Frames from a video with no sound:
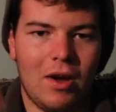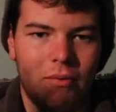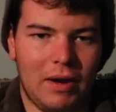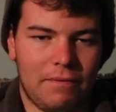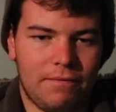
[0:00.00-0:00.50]

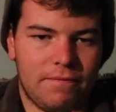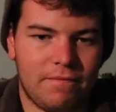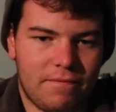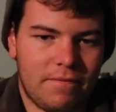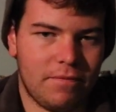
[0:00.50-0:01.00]

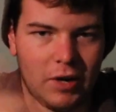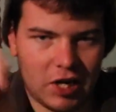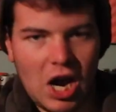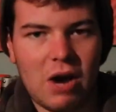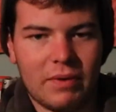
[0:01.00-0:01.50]

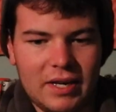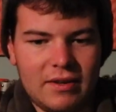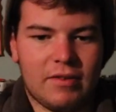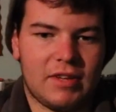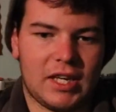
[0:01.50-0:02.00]
We're going.
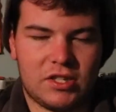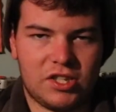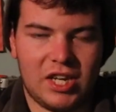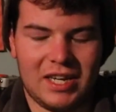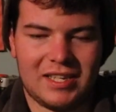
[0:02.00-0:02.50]
And I was like,
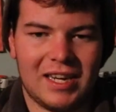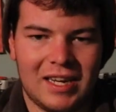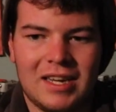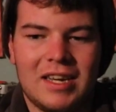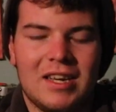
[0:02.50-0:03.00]
shit.
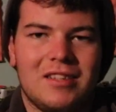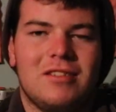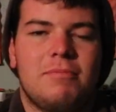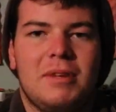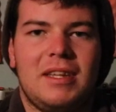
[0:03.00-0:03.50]

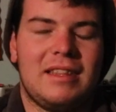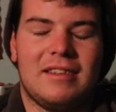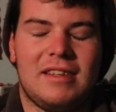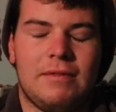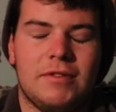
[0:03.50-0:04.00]
So it's been like
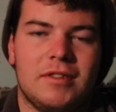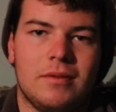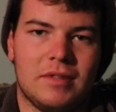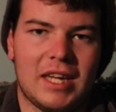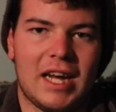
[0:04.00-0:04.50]
this every
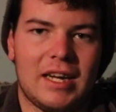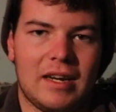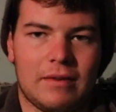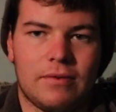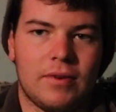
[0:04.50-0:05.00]
single day,
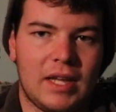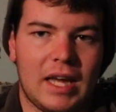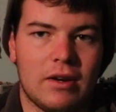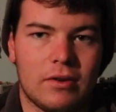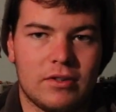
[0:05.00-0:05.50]
and I've really
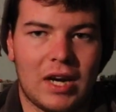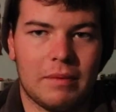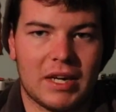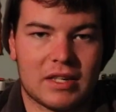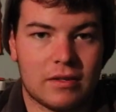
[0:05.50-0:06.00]
had no
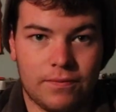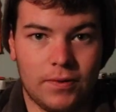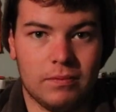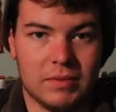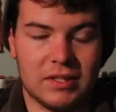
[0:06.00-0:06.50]
time to actually
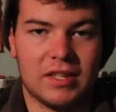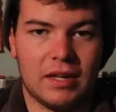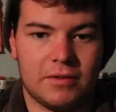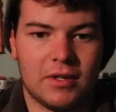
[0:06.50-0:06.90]
film and stuff.